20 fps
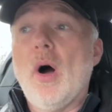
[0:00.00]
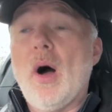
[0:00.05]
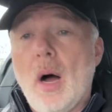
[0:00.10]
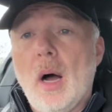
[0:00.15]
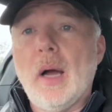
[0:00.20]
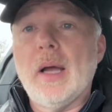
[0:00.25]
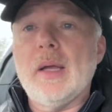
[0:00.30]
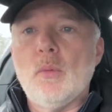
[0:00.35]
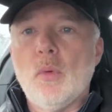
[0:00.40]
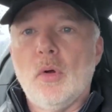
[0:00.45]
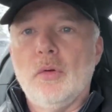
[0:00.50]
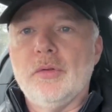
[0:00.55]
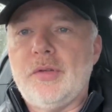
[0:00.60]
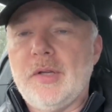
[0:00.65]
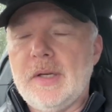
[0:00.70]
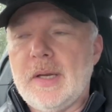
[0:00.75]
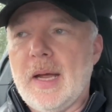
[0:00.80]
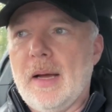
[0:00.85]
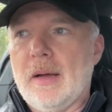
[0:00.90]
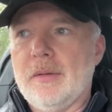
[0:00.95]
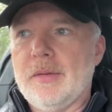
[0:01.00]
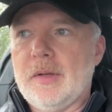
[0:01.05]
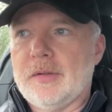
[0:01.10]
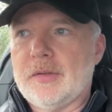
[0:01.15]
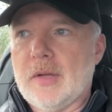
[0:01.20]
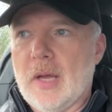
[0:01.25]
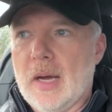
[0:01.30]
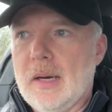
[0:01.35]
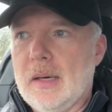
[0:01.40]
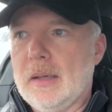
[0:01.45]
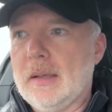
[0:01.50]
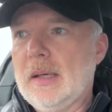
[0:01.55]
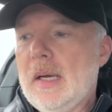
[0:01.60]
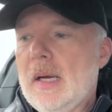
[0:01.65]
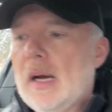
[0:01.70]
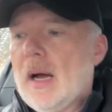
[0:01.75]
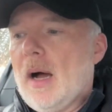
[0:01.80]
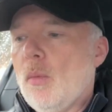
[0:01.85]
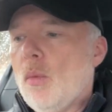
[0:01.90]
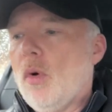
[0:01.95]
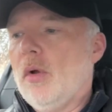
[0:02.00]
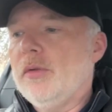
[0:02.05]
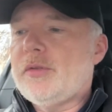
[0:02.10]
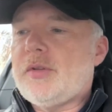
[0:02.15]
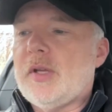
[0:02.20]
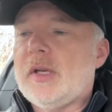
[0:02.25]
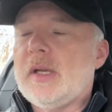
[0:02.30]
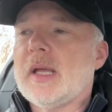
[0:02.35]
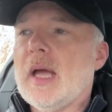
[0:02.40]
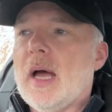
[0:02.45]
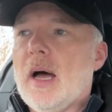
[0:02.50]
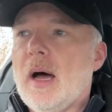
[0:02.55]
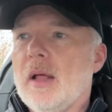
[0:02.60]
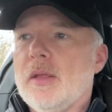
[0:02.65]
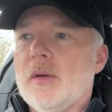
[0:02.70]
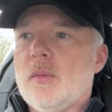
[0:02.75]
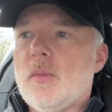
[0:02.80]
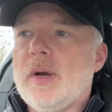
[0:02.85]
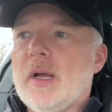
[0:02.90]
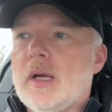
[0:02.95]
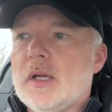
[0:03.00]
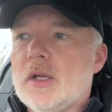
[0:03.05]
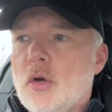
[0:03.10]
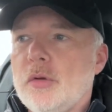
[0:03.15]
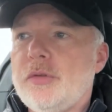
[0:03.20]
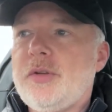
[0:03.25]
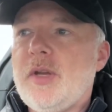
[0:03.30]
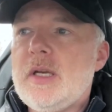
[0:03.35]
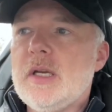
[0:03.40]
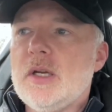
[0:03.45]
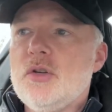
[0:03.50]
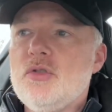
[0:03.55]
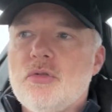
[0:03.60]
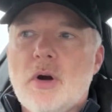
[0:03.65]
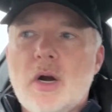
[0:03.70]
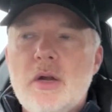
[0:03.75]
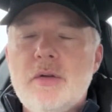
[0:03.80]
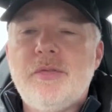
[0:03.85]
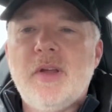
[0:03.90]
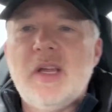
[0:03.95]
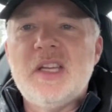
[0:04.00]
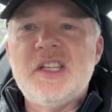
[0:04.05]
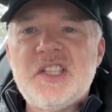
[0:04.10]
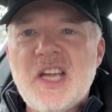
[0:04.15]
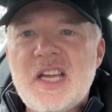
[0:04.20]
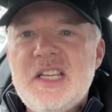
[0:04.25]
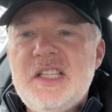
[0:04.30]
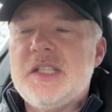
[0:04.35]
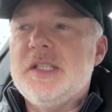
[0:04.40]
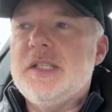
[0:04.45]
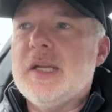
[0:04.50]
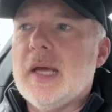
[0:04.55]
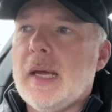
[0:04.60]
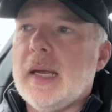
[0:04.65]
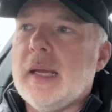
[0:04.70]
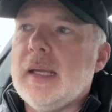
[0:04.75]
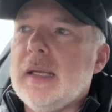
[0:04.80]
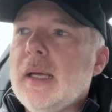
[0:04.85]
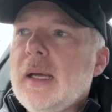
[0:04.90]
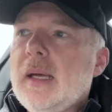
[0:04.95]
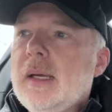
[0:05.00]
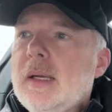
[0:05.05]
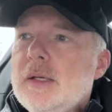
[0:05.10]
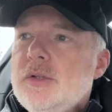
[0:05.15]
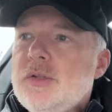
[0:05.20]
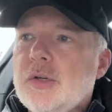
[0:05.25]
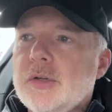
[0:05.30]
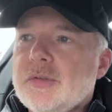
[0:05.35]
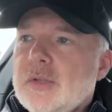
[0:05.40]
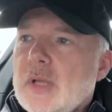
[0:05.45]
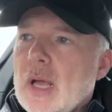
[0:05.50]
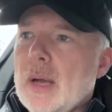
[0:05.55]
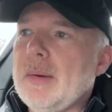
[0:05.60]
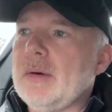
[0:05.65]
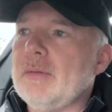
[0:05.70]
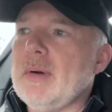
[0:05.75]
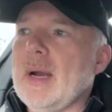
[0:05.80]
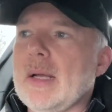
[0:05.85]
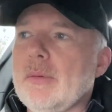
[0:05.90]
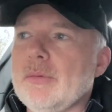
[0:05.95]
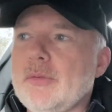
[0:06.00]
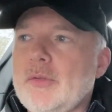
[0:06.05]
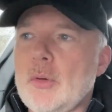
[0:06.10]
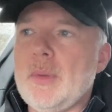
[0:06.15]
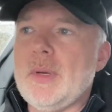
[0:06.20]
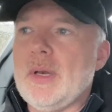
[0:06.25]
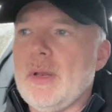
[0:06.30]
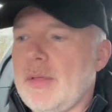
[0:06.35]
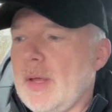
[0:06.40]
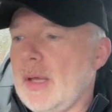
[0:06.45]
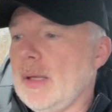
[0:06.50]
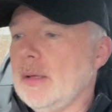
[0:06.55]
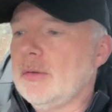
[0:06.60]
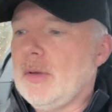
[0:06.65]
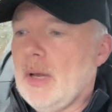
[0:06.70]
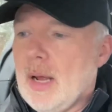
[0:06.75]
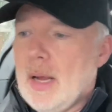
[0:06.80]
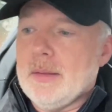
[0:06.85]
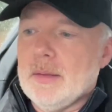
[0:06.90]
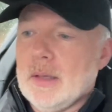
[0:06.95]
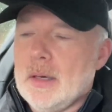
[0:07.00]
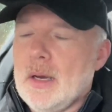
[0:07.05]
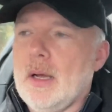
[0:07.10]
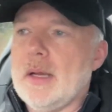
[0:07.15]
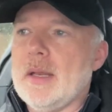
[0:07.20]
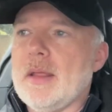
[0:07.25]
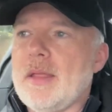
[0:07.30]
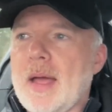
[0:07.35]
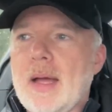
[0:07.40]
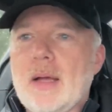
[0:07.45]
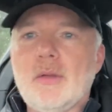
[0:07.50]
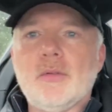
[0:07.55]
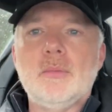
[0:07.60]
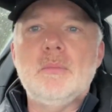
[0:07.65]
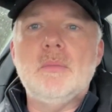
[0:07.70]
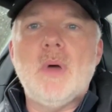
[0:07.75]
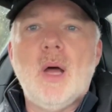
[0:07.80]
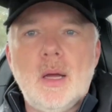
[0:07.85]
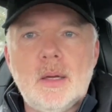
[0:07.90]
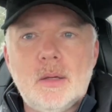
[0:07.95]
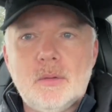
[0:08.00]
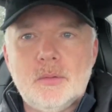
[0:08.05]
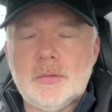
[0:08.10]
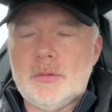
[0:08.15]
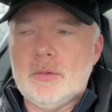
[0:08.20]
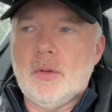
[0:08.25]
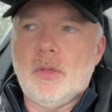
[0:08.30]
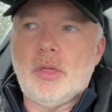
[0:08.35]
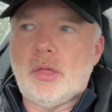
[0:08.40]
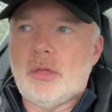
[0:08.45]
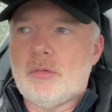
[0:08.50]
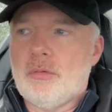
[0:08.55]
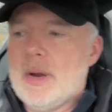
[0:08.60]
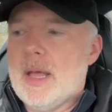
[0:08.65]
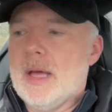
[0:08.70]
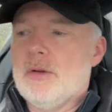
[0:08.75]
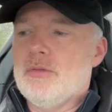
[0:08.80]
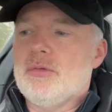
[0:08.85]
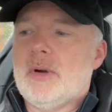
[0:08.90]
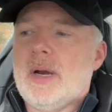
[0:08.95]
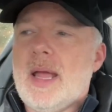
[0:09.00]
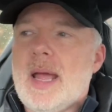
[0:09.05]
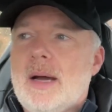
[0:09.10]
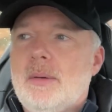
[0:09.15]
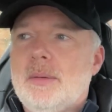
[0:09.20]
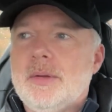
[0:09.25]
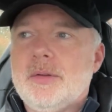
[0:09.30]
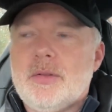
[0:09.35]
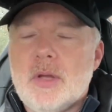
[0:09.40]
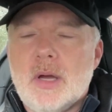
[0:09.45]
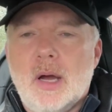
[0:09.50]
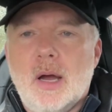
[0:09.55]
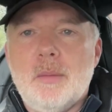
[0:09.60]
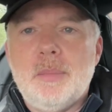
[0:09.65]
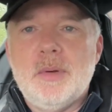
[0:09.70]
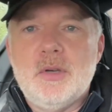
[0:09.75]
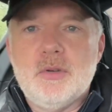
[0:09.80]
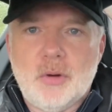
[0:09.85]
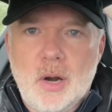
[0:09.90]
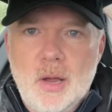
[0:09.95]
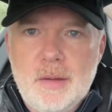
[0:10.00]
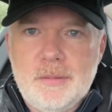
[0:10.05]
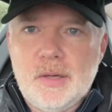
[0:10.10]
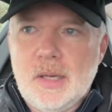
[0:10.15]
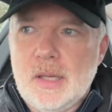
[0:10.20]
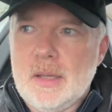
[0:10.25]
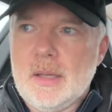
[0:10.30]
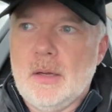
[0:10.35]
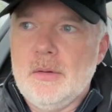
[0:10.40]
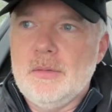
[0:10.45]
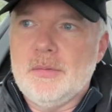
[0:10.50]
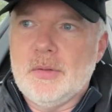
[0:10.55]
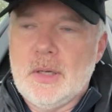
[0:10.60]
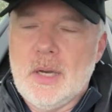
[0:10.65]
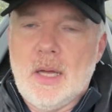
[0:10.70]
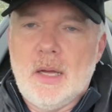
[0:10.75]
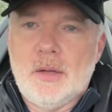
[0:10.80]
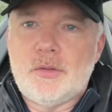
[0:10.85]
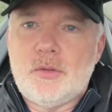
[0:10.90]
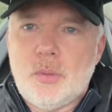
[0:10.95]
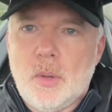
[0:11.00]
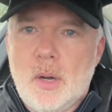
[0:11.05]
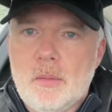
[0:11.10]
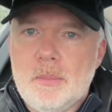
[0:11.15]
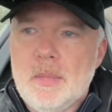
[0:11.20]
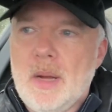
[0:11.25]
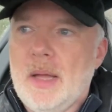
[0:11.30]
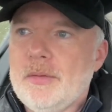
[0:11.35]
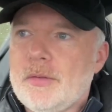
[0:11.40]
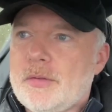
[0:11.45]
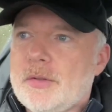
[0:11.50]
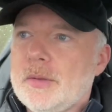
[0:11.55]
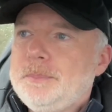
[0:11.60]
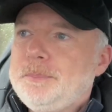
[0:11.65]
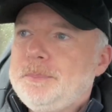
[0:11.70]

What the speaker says: I wanted out of this car. I wanted a car that when I got in and drove it day to day, just going around doing things like the 9,000 miles and 300 hours that I've been driving it over the last 12 months,